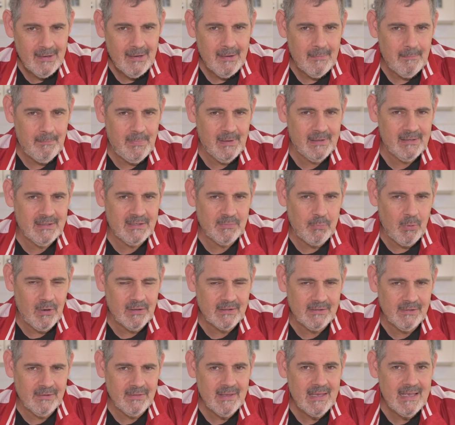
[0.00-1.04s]
but it's
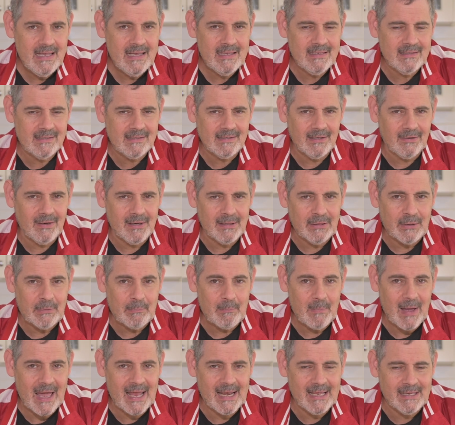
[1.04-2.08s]
what's on the inside that
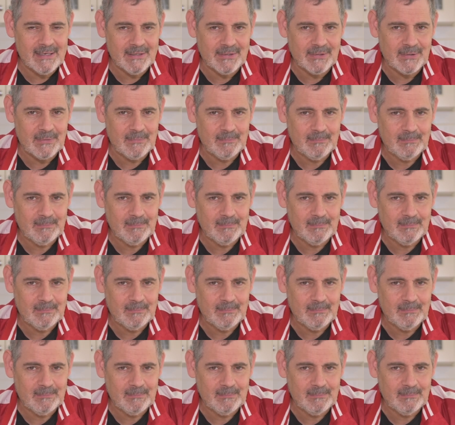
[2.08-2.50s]
matters.